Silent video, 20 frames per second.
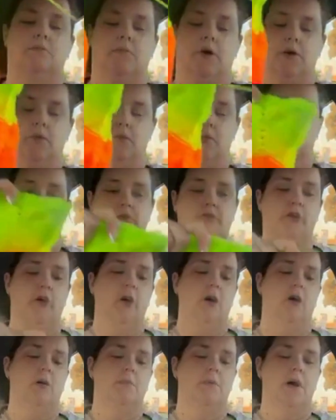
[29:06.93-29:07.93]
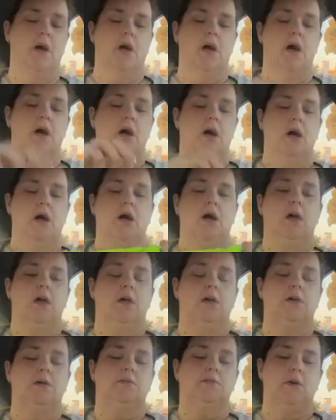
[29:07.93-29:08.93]
my work job
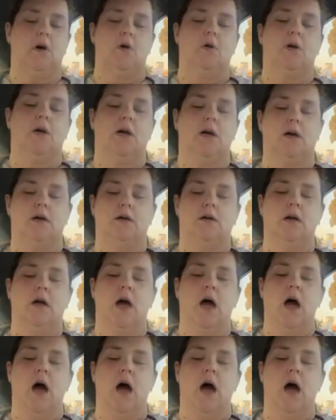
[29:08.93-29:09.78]
is, okay,